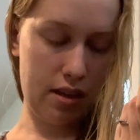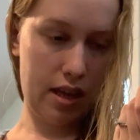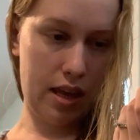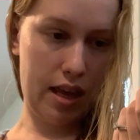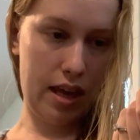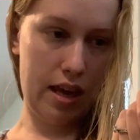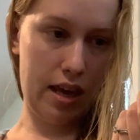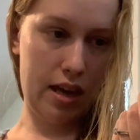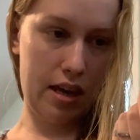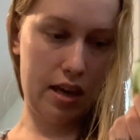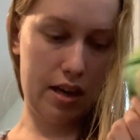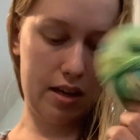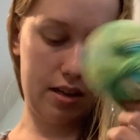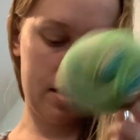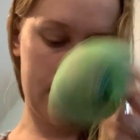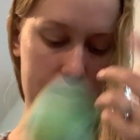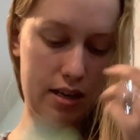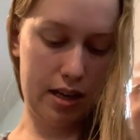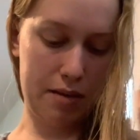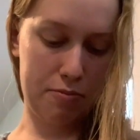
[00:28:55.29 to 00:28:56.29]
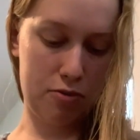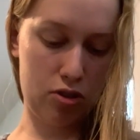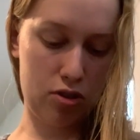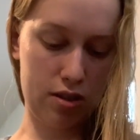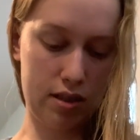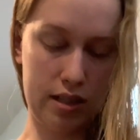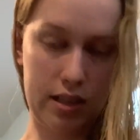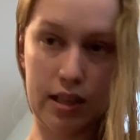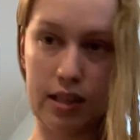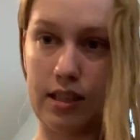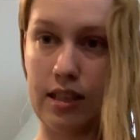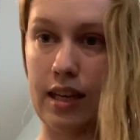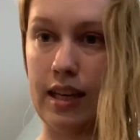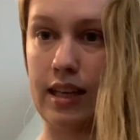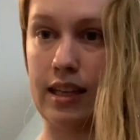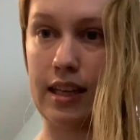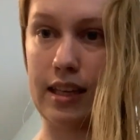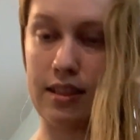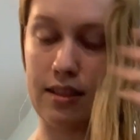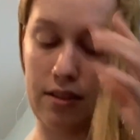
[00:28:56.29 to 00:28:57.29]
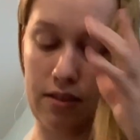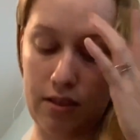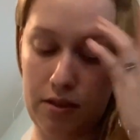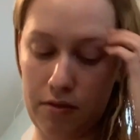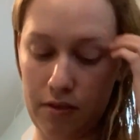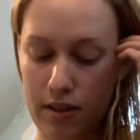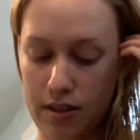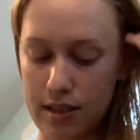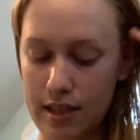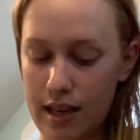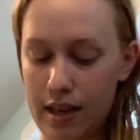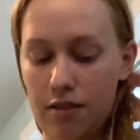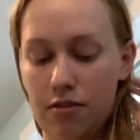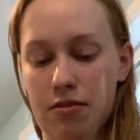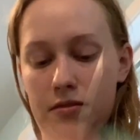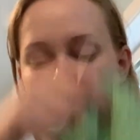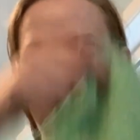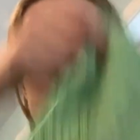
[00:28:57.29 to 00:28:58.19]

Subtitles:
and I'm just gonna knit until it runs out.